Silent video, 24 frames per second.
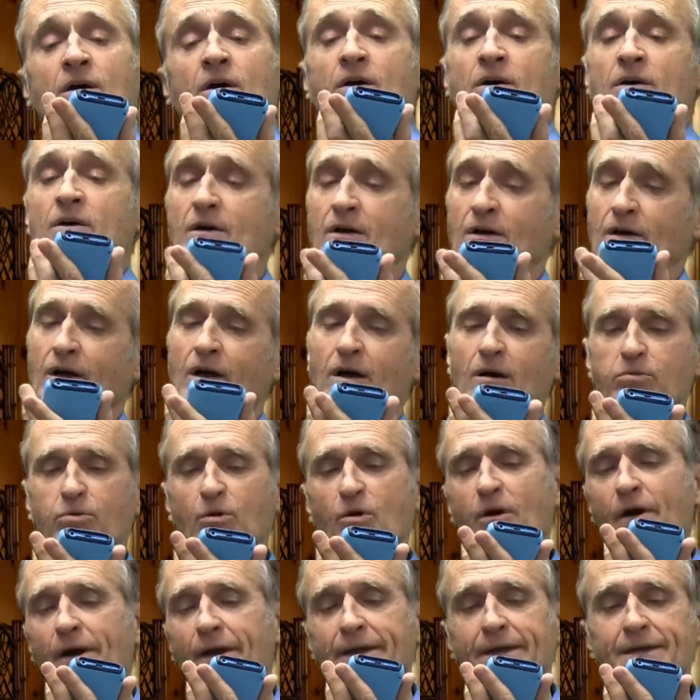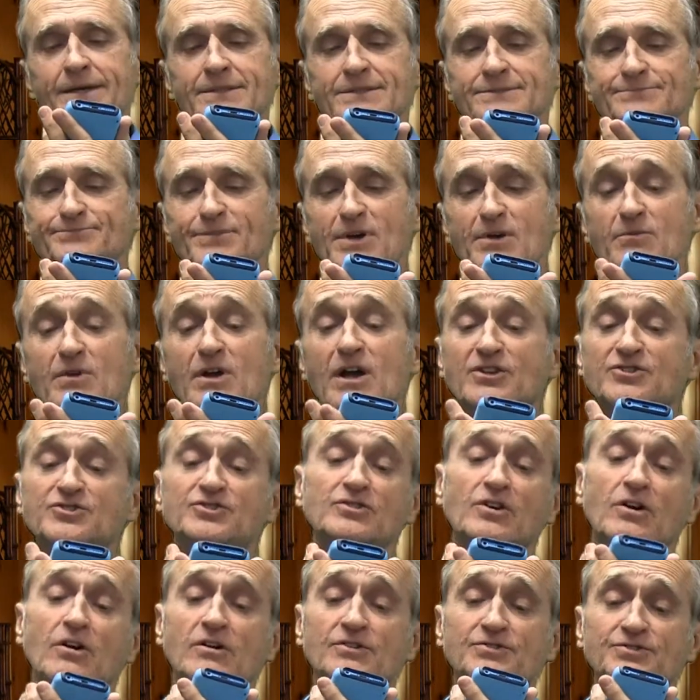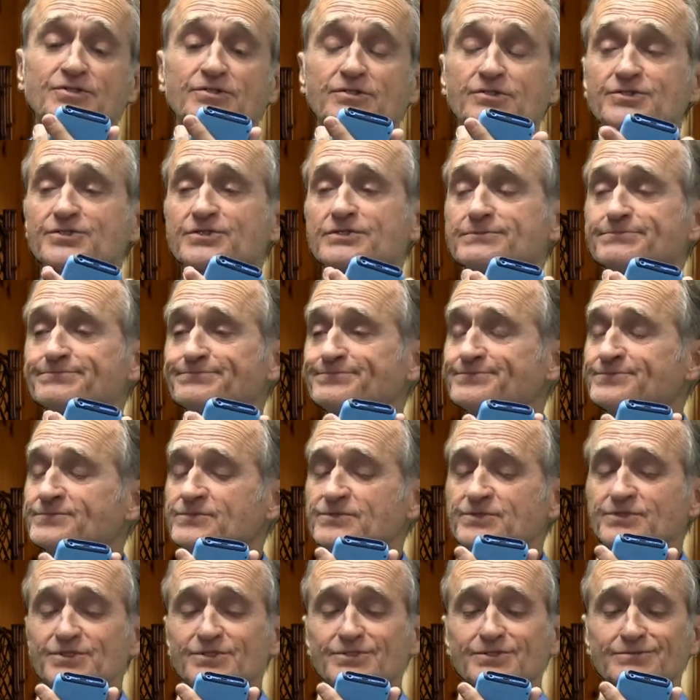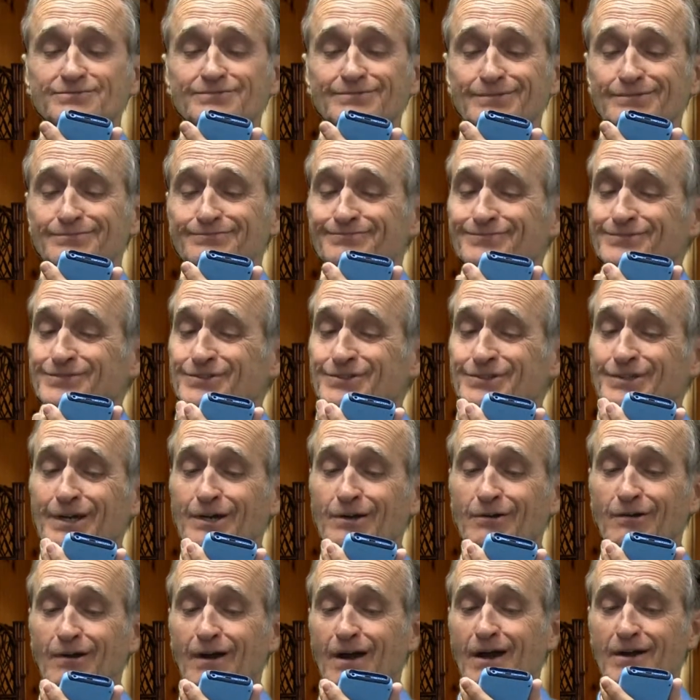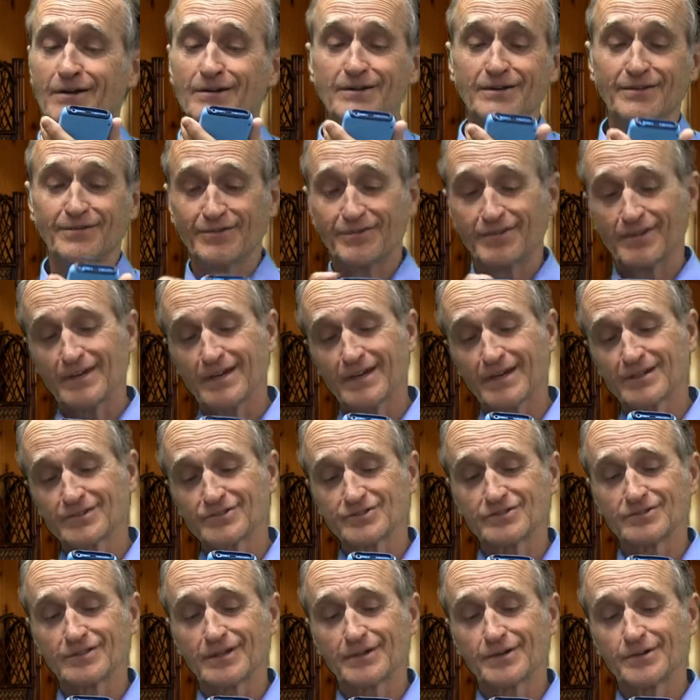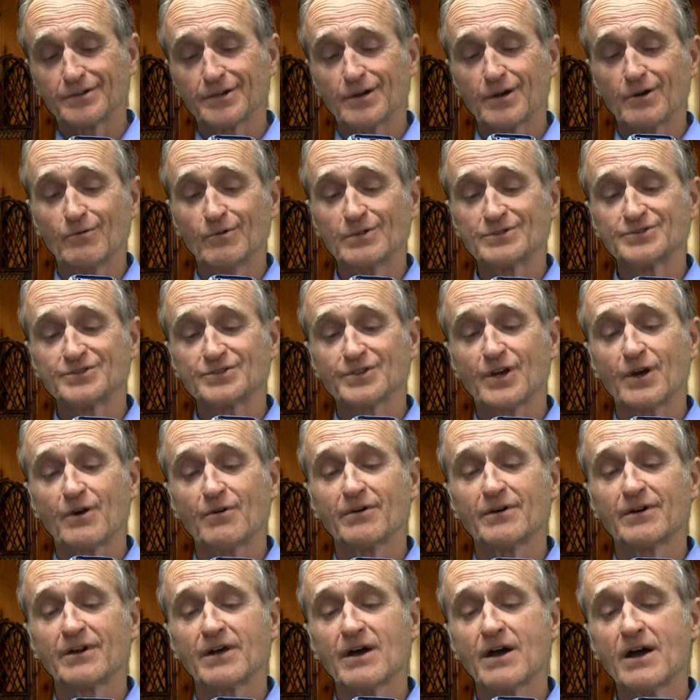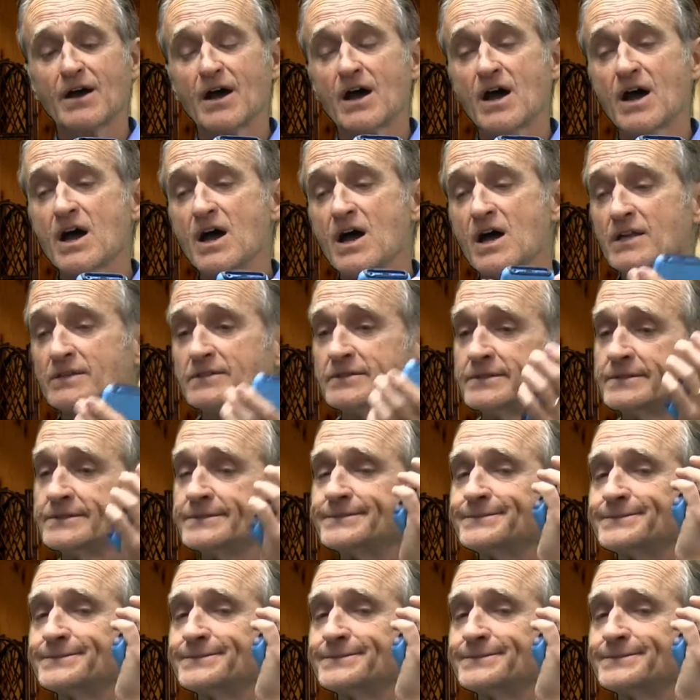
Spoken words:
Oh boy, maybe I should call Susan. Just check her out on things, let her know what's going on.